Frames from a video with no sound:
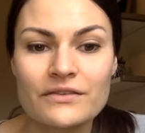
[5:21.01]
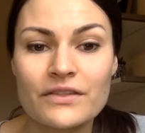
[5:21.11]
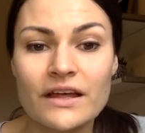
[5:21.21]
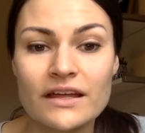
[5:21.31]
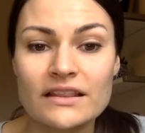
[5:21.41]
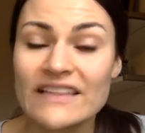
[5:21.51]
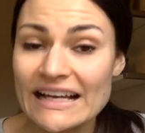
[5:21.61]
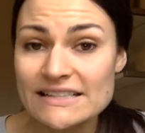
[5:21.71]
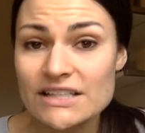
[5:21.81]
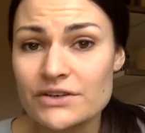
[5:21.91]
The
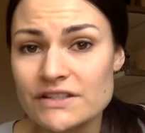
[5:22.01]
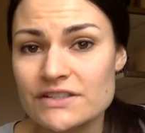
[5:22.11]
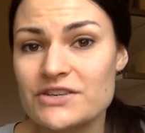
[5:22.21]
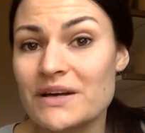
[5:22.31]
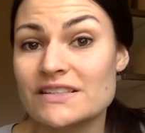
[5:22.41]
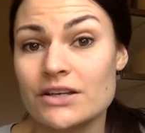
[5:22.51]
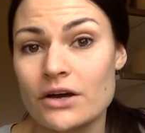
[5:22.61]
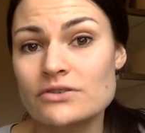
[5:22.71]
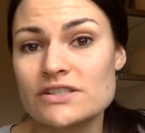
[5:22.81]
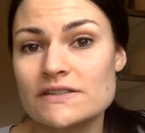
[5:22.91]
last thing you need to do as a
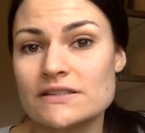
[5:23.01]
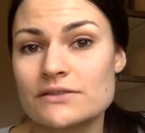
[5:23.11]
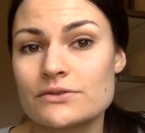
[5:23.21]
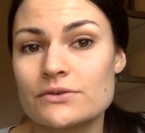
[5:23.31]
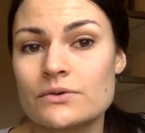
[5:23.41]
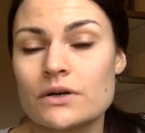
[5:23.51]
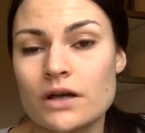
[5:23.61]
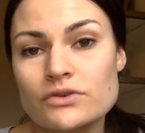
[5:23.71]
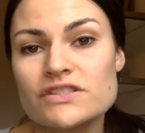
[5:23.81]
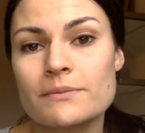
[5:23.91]
coach is to
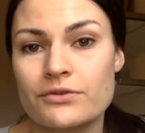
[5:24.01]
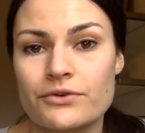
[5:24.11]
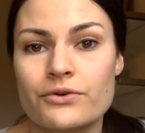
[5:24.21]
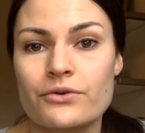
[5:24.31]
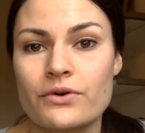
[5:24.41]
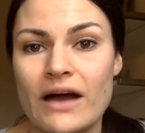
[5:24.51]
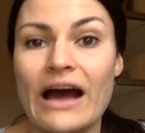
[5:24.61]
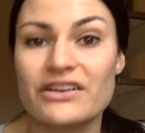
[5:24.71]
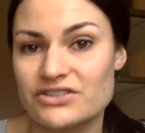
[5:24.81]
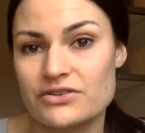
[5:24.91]
coach them through
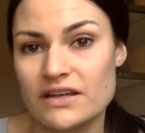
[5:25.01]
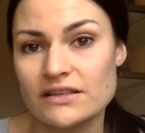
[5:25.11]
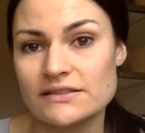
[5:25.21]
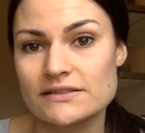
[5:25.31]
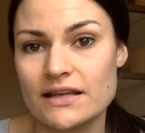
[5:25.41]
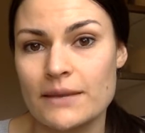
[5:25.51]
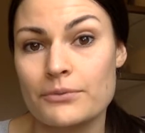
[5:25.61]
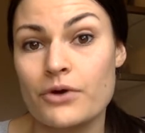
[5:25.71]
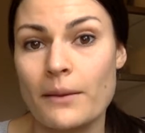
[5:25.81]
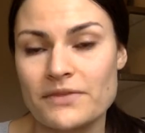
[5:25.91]
how to do this and
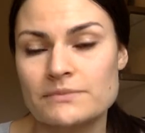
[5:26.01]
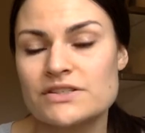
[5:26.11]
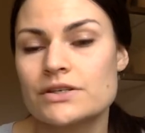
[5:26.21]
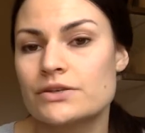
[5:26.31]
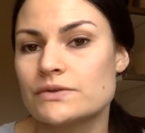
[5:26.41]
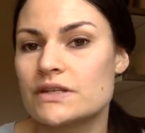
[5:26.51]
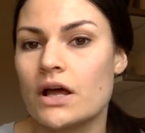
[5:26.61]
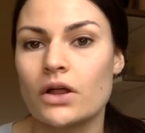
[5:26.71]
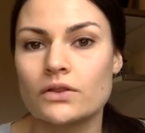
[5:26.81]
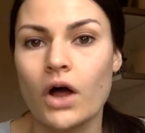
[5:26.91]
prompt them to use it
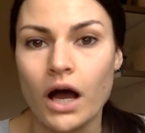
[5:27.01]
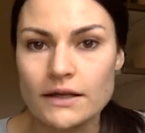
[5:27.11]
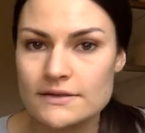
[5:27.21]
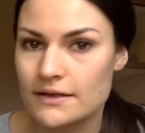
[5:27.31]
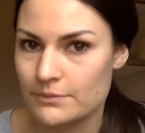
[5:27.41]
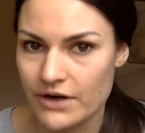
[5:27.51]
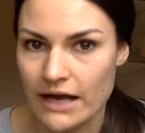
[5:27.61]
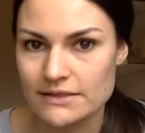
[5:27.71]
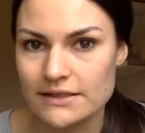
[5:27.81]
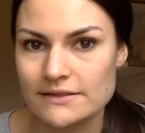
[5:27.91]
a lot in
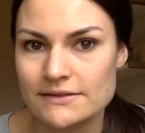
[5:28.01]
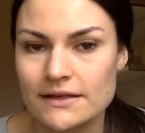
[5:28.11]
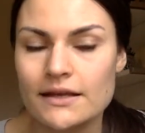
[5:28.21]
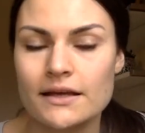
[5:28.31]
practice.